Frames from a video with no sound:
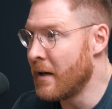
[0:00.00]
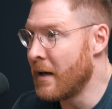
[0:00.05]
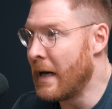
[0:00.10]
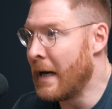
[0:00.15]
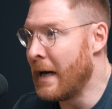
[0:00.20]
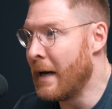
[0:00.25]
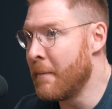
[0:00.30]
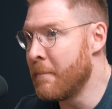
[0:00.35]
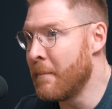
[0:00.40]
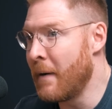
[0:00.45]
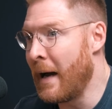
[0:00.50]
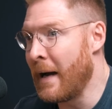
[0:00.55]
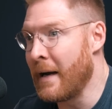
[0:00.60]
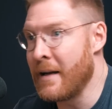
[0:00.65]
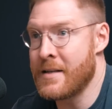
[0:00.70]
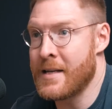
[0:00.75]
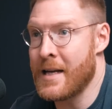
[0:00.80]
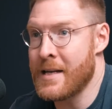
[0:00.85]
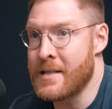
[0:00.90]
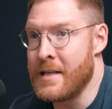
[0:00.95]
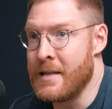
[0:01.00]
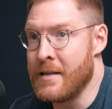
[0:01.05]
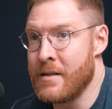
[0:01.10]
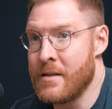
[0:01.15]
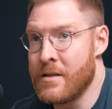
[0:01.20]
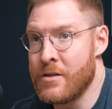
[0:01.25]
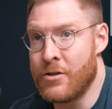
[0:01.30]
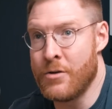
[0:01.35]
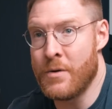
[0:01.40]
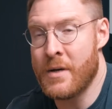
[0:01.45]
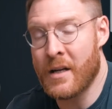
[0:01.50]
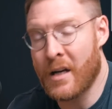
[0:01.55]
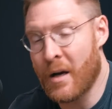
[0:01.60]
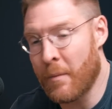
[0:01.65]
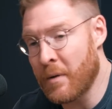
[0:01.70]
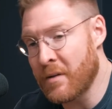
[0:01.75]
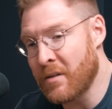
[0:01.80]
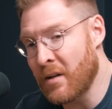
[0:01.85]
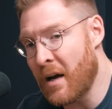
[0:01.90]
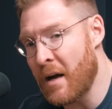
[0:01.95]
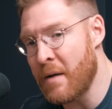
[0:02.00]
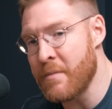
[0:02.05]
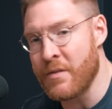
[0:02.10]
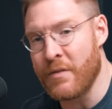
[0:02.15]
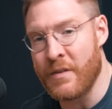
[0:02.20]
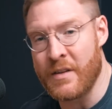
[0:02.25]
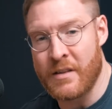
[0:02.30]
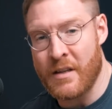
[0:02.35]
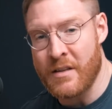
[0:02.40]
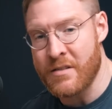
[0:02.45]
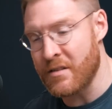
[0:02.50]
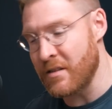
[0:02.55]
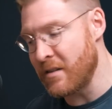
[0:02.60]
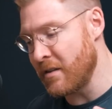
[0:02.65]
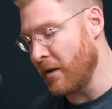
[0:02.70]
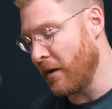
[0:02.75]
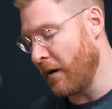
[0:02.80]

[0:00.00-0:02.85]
and assess it. Do it a couple of times. If it doesn't,